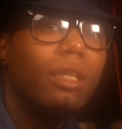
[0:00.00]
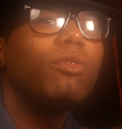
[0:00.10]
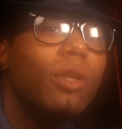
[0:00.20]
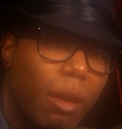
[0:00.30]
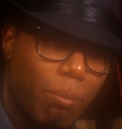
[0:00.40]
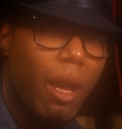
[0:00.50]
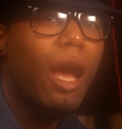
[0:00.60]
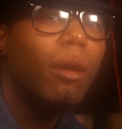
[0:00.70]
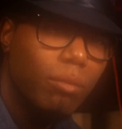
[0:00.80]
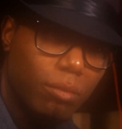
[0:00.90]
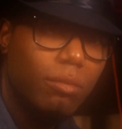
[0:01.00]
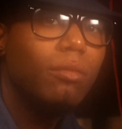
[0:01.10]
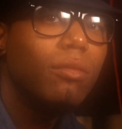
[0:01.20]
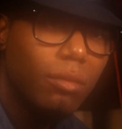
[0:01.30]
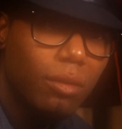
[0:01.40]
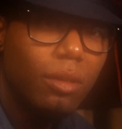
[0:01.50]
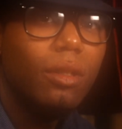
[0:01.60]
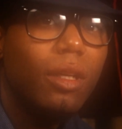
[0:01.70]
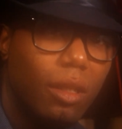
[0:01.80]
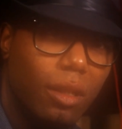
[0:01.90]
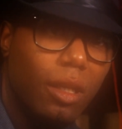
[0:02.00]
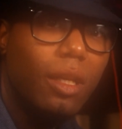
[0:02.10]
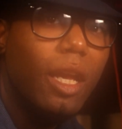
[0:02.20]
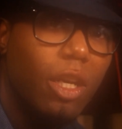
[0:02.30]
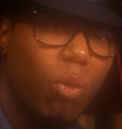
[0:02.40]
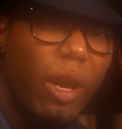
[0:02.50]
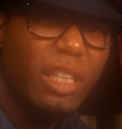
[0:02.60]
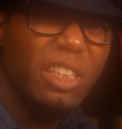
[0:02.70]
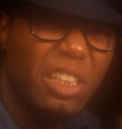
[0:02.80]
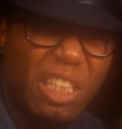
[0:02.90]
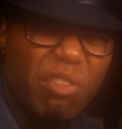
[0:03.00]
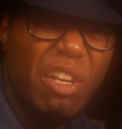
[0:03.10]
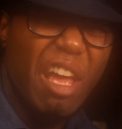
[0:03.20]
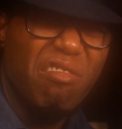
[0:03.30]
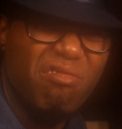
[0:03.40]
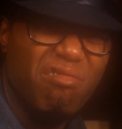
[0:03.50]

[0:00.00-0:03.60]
give you that bop. And the 808s just give you that